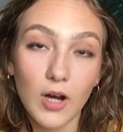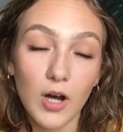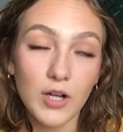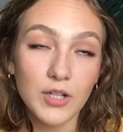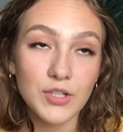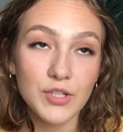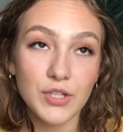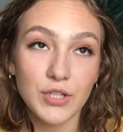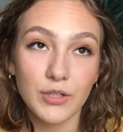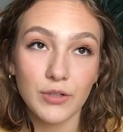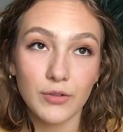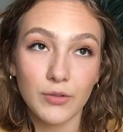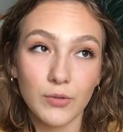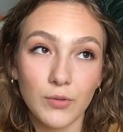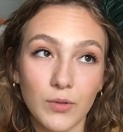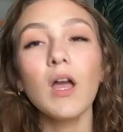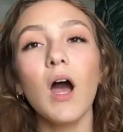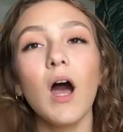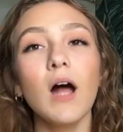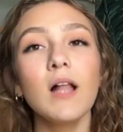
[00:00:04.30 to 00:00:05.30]

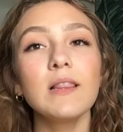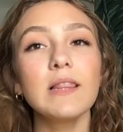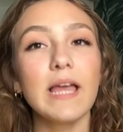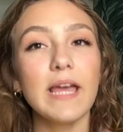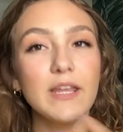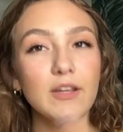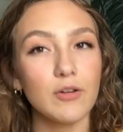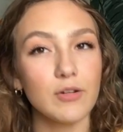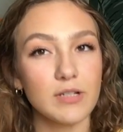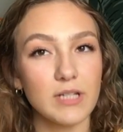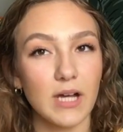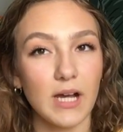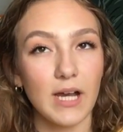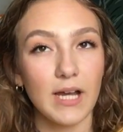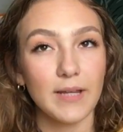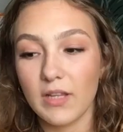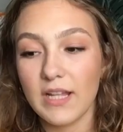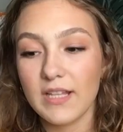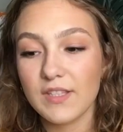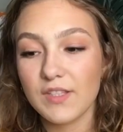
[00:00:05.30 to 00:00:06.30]
onto a later
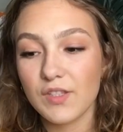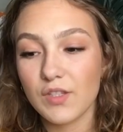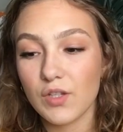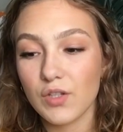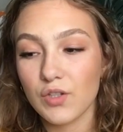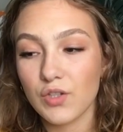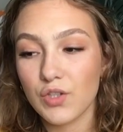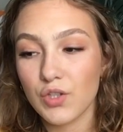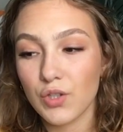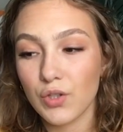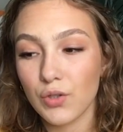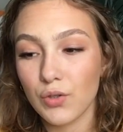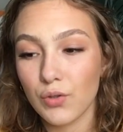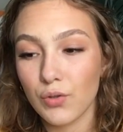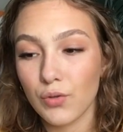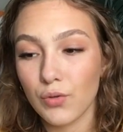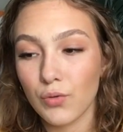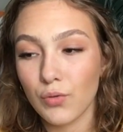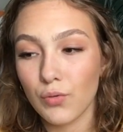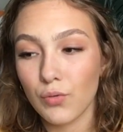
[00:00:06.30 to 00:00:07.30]
time. Let's
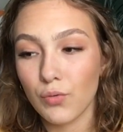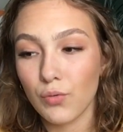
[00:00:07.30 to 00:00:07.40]
do